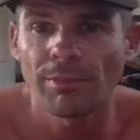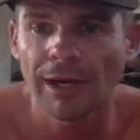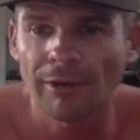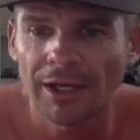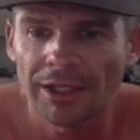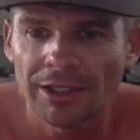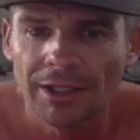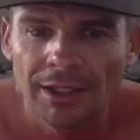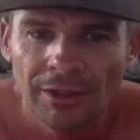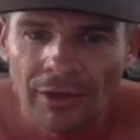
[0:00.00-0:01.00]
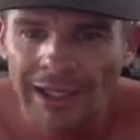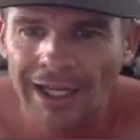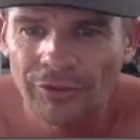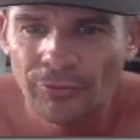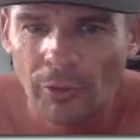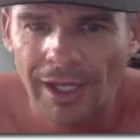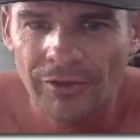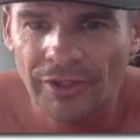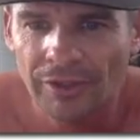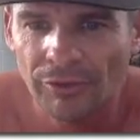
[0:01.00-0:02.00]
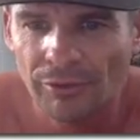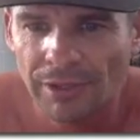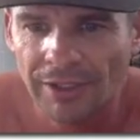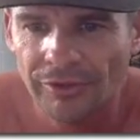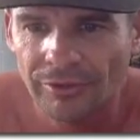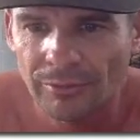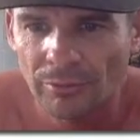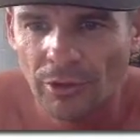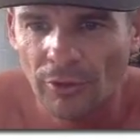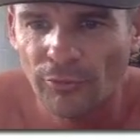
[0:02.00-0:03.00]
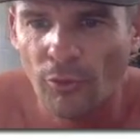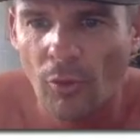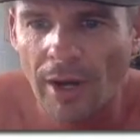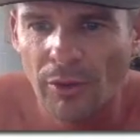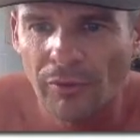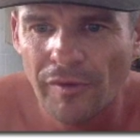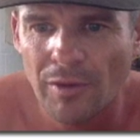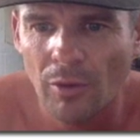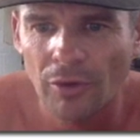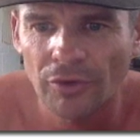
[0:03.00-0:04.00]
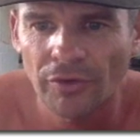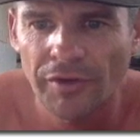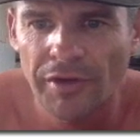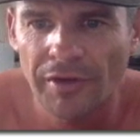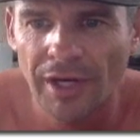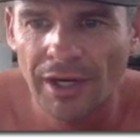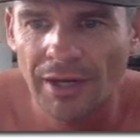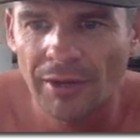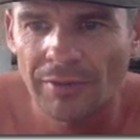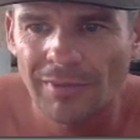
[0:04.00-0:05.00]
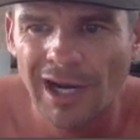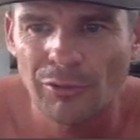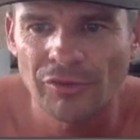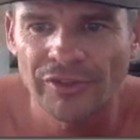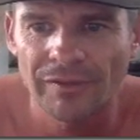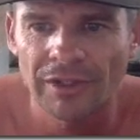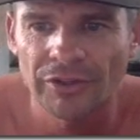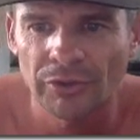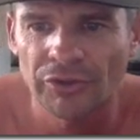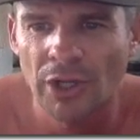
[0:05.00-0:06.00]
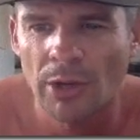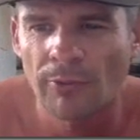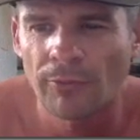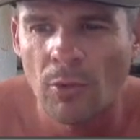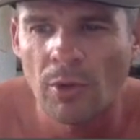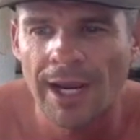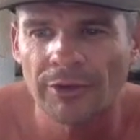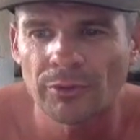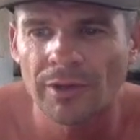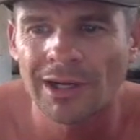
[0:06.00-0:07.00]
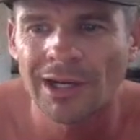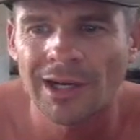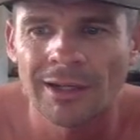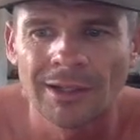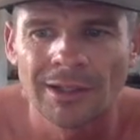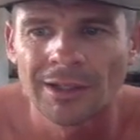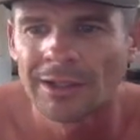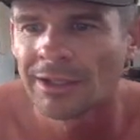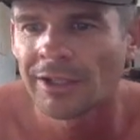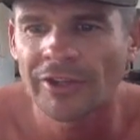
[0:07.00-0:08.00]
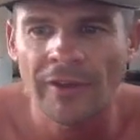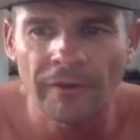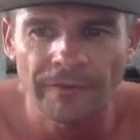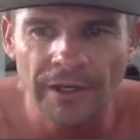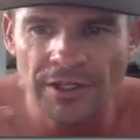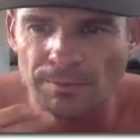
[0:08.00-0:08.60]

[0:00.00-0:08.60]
banging around here. The last 48 seconds of the race, we've got 450 watts, 50k an hour, 170. So he's going full gas with the heart. He's had that finish